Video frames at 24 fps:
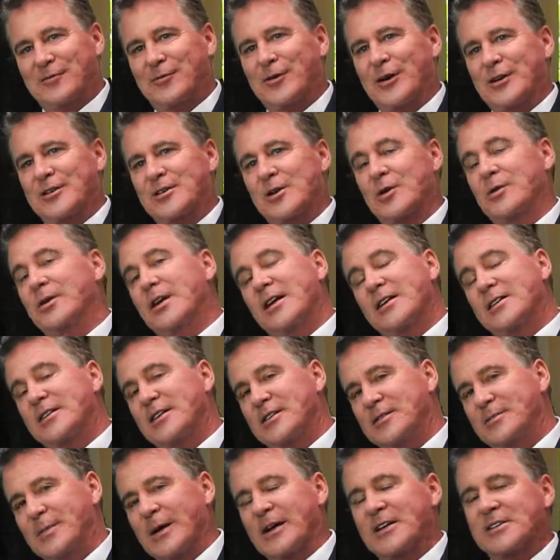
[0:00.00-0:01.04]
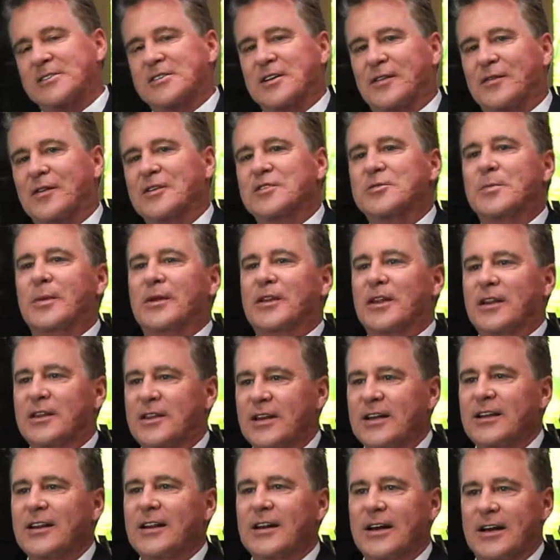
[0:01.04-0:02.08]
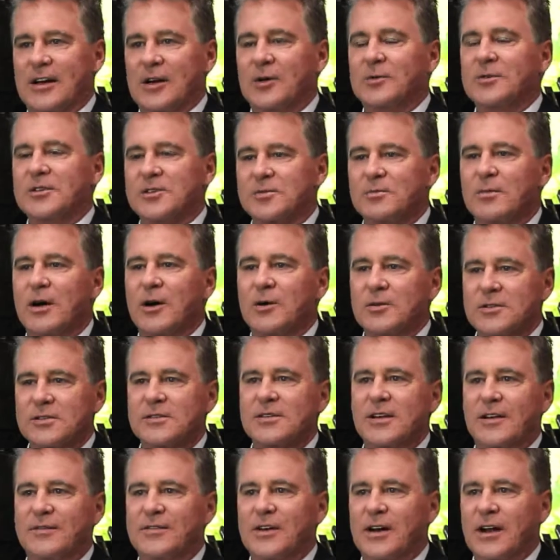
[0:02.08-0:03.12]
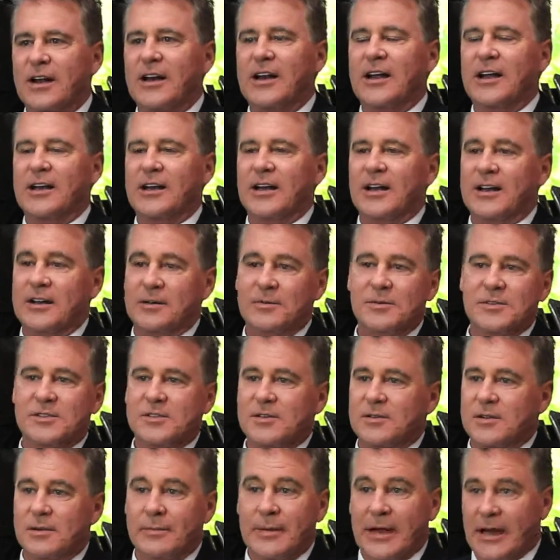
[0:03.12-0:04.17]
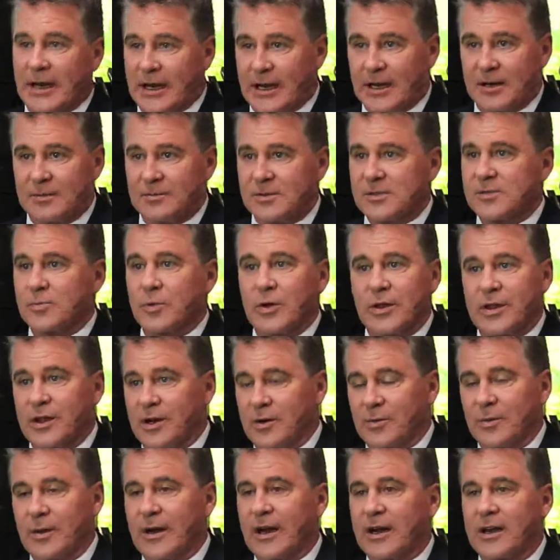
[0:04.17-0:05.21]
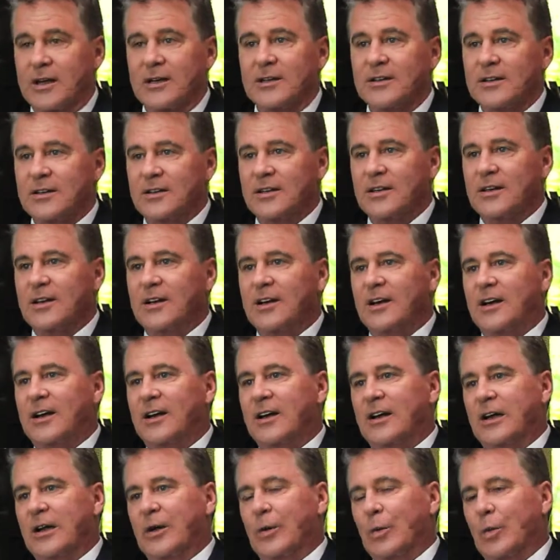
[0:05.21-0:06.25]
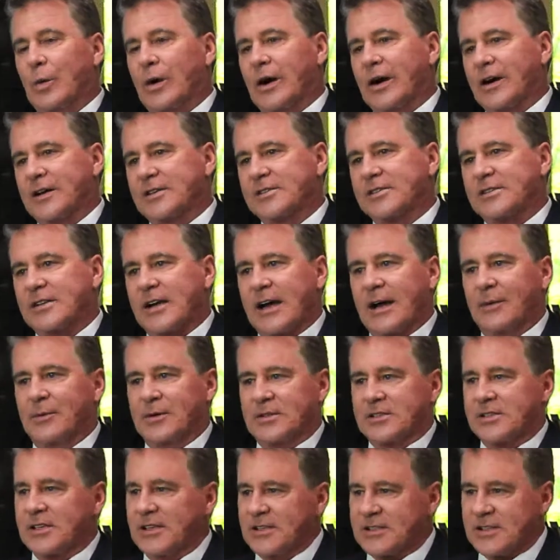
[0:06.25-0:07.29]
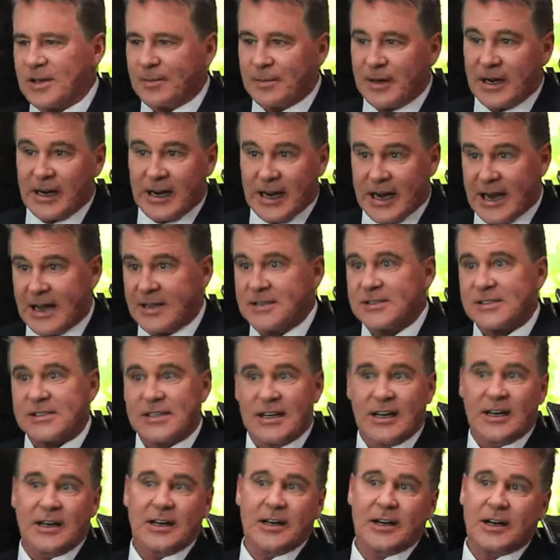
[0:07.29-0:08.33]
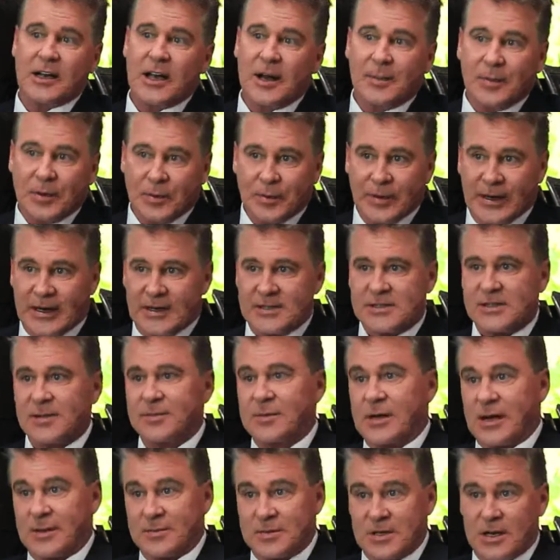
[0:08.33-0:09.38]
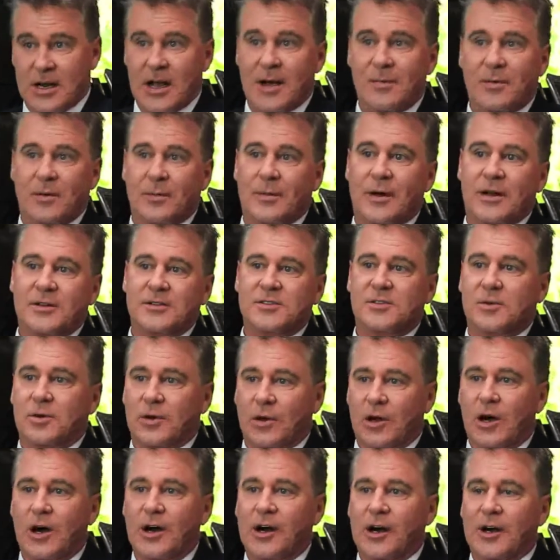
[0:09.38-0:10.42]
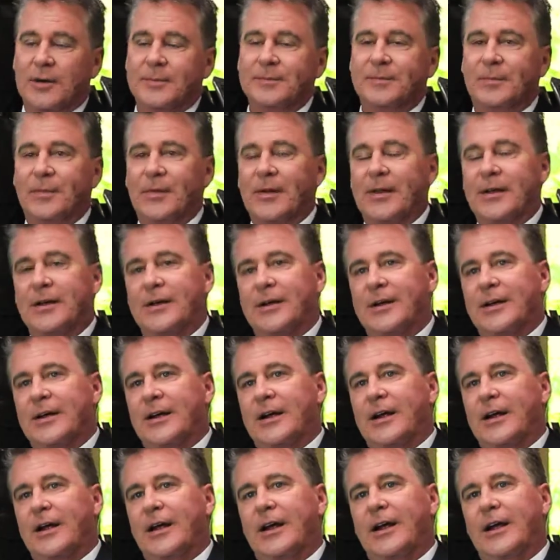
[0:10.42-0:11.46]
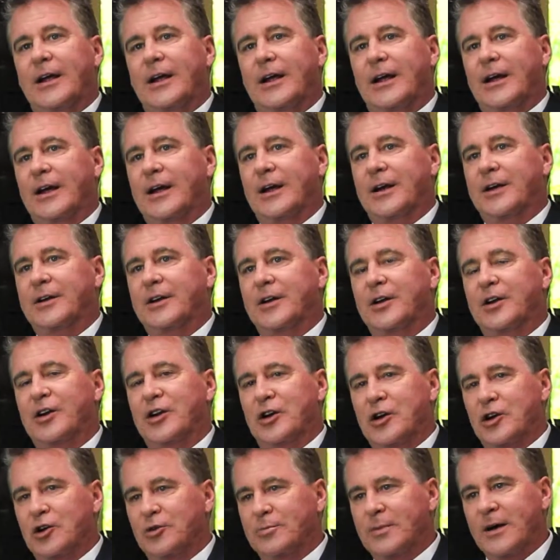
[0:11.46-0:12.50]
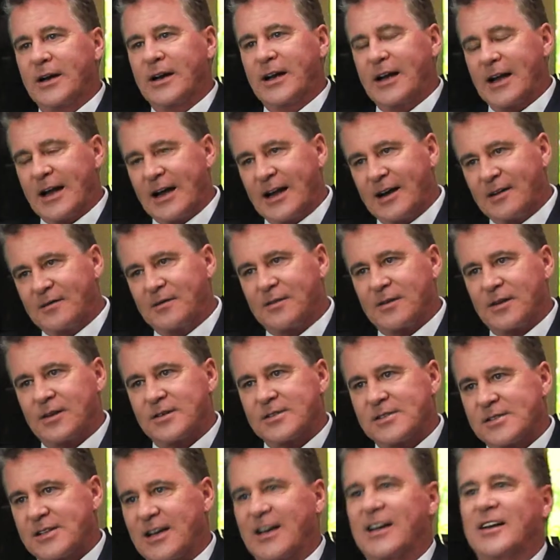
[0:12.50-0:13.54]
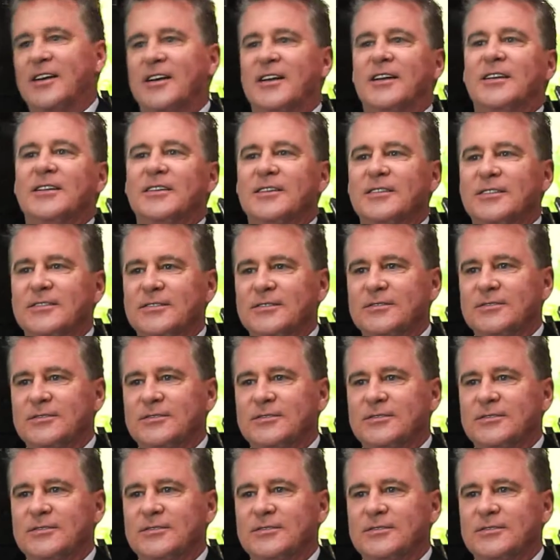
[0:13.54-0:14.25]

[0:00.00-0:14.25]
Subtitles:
difference, or not the biggest difference, but the thing that I noticed most after getting it done, it was immediate, it was within a week, was I would see somebody I hadn't seen in a couple weeks, sometimes a couple months or longer, and nobody ever said,